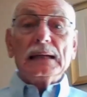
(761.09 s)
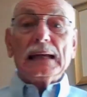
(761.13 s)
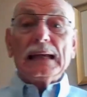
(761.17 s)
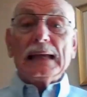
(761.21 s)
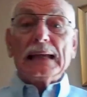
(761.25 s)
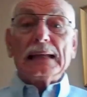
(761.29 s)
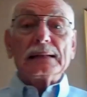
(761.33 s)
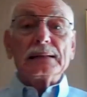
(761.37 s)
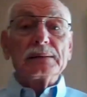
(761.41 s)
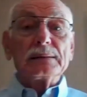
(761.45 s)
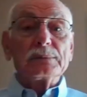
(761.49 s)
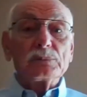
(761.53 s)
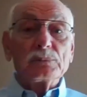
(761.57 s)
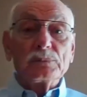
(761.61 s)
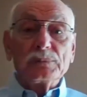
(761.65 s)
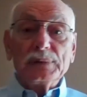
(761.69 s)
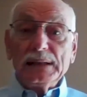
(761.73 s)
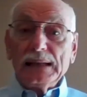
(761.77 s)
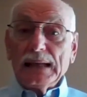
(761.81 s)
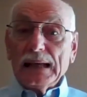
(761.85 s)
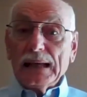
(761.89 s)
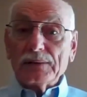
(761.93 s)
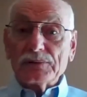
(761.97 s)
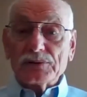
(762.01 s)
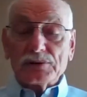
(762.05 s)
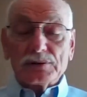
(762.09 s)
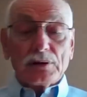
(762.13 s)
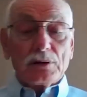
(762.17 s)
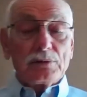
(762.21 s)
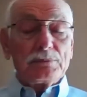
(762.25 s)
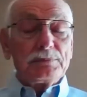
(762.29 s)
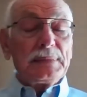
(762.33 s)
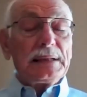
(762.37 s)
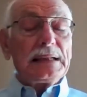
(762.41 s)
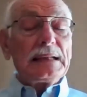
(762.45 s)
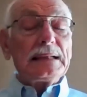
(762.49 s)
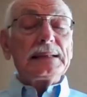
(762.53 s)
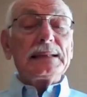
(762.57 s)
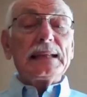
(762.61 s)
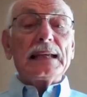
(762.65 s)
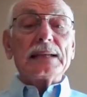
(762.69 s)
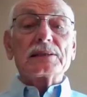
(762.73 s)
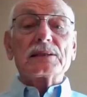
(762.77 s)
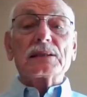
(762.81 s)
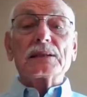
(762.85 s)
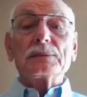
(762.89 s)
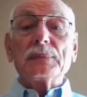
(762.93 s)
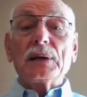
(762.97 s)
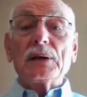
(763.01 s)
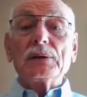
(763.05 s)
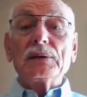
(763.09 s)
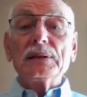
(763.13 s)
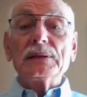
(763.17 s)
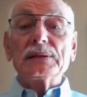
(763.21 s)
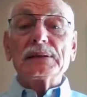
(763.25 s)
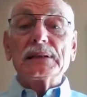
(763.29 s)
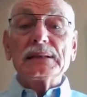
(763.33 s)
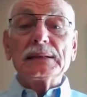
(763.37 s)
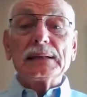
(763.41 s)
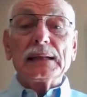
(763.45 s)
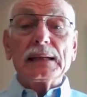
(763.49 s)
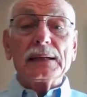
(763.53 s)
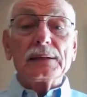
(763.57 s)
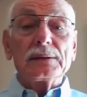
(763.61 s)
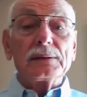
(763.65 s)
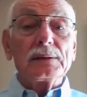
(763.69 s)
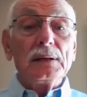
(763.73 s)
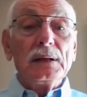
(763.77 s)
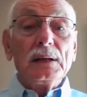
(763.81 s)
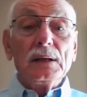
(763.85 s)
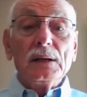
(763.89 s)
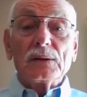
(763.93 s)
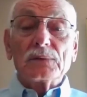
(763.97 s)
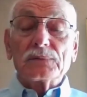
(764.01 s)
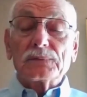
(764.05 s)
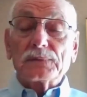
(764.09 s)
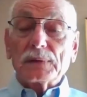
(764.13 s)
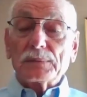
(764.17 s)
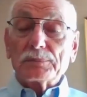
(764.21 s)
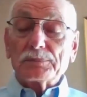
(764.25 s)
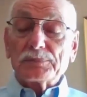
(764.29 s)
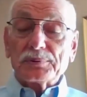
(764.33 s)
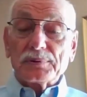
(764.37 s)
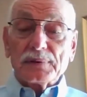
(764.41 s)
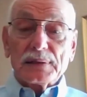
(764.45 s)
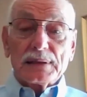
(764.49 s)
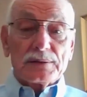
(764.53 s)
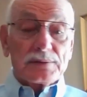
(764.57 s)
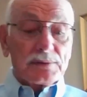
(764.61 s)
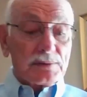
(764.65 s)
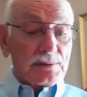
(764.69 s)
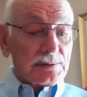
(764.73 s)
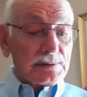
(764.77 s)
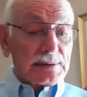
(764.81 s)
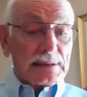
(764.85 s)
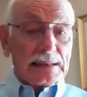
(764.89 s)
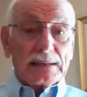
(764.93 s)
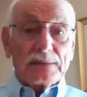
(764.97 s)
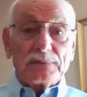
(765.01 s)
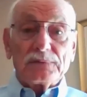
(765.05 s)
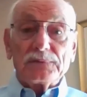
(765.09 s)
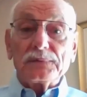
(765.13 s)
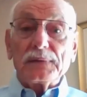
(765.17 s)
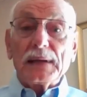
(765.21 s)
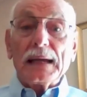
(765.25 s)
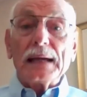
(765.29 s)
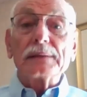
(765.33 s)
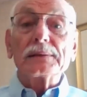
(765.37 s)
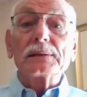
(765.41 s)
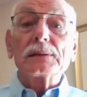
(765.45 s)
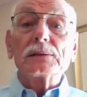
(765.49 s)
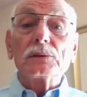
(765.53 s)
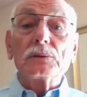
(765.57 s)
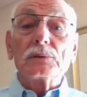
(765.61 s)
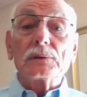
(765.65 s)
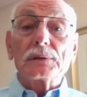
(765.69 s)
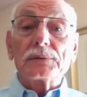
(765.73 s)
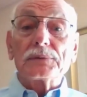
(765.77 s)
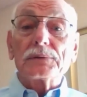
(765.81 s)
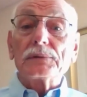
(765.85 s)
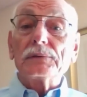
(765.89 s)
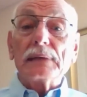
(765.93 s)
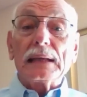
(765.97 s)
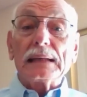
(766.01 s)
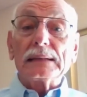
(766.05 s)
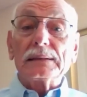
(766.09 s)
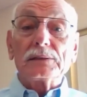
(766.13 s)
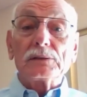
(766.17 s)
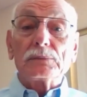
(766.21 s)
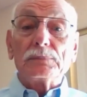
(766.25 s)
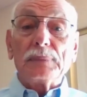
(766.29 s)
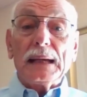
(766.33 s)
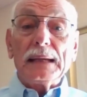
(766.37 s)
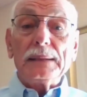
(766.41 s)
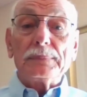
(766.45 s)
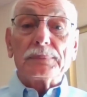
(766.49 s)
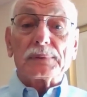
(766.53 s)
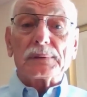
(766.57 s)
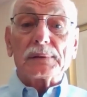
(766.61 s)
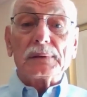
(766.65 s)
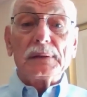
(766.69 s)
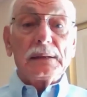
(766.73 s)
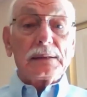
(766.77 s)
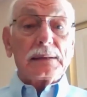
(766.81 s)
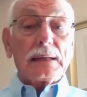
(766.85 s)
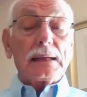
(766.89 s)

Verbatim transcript: and we have so many testimonies in there from prisoners that have found the Lord through that little paper.